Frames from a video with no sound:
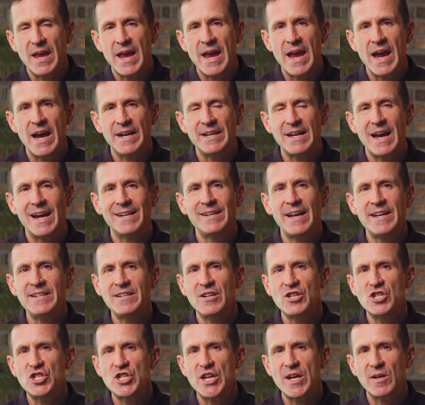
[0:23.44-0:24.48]
and I'd like to
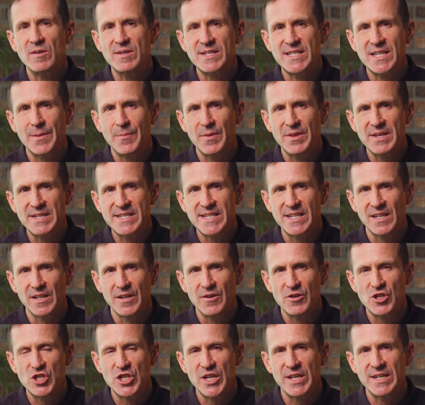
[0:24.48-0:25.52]
share some of the
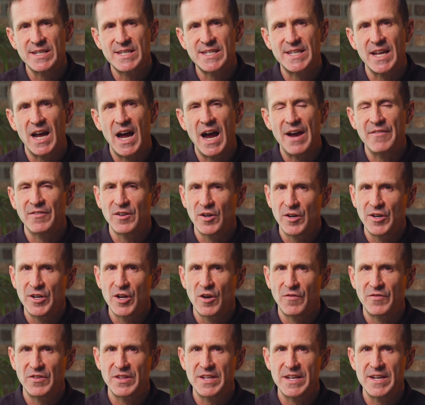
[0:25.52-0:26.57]
solutions that I've learned
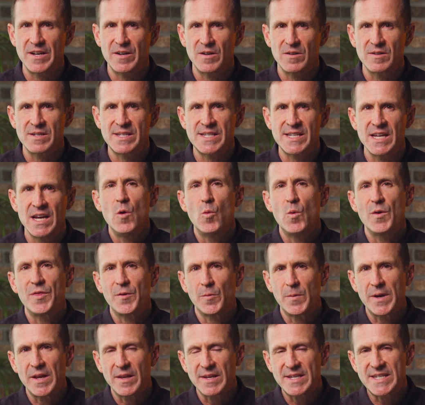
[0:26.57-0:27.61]
over the years with
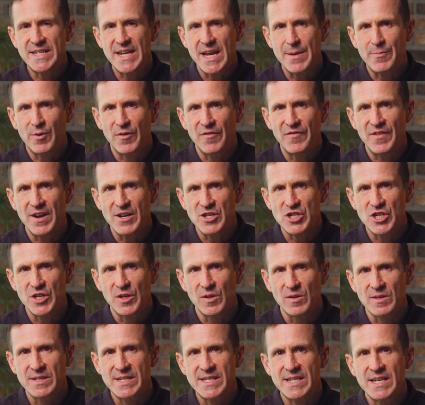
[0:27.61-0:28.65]
real estate
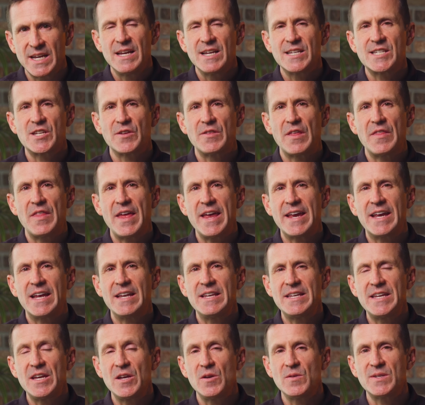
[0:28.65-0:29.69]
professionals so that they
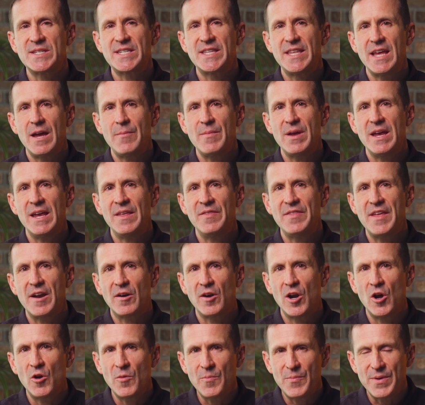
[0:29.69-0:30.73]
can use them in
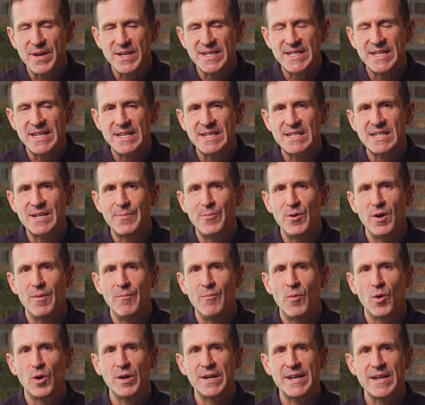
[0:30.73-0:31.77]
their own business to put
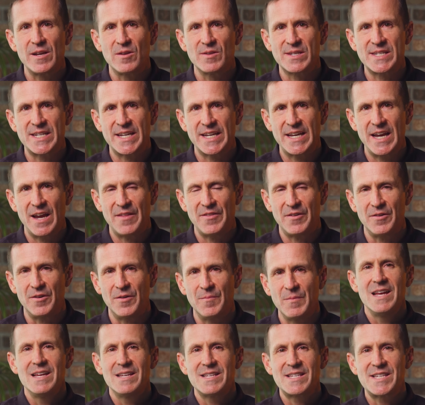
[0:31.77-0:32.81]
more deals together.
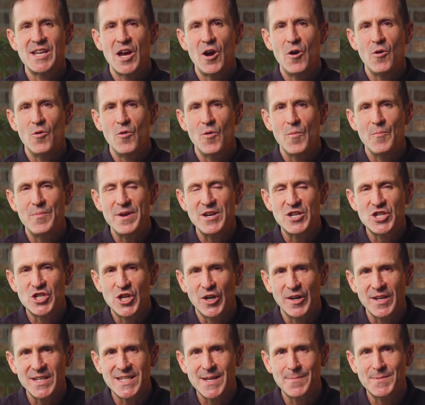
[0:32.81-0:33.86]
So be sure
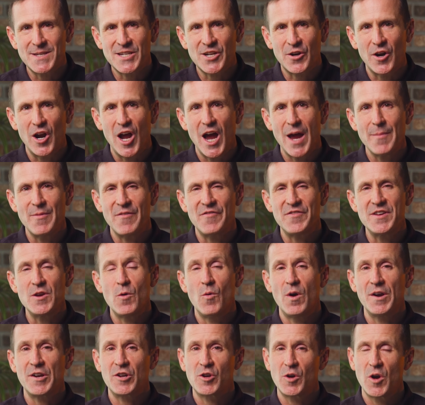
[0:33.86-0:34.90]
to subscribe if you
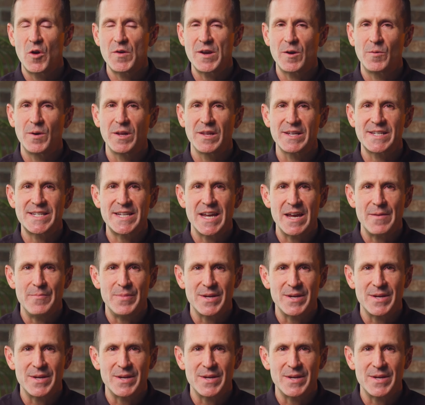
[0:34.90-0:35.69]
want to grow your real estate